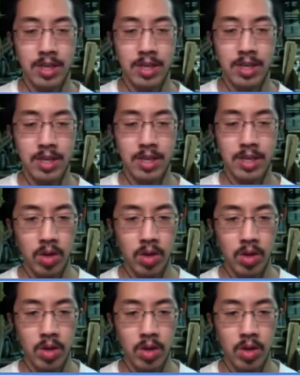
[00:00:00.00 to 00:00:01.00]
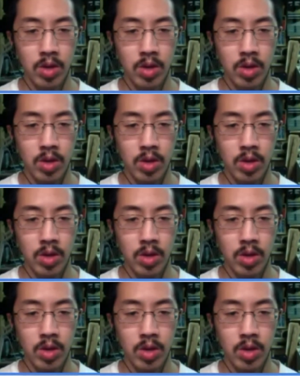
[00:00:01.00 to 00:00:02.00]
well. So I'm trying to figure out
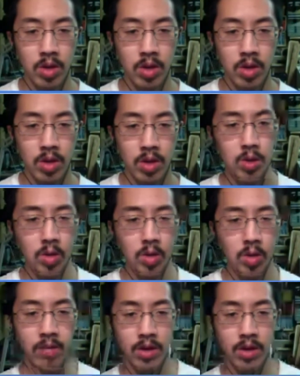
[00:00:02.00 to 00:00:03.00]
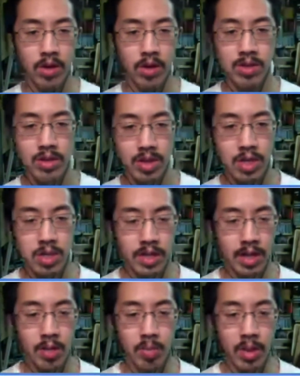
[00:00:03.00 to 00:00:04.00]
how if I set it into a groove, it
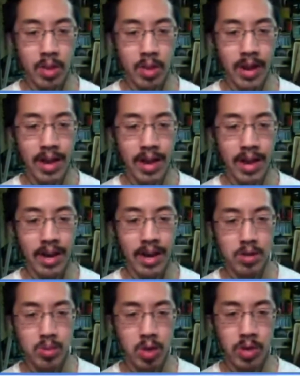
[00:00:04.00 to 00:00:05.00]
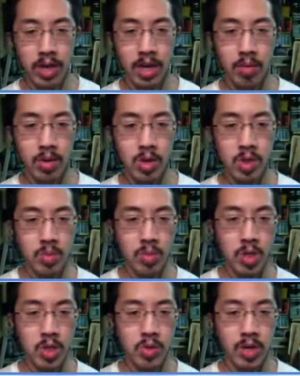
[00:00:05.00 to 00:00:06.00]
looks just like a back. It looks pretty plain. I
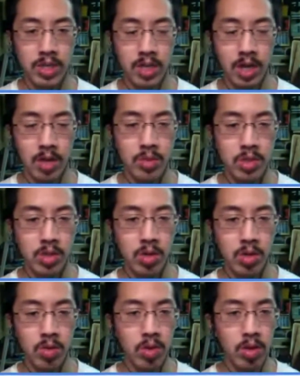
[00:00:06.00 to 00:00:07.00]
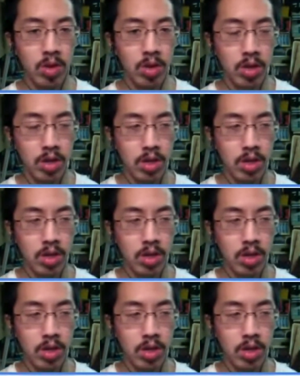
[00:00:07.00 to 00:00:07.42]
want it to be dressed up. So.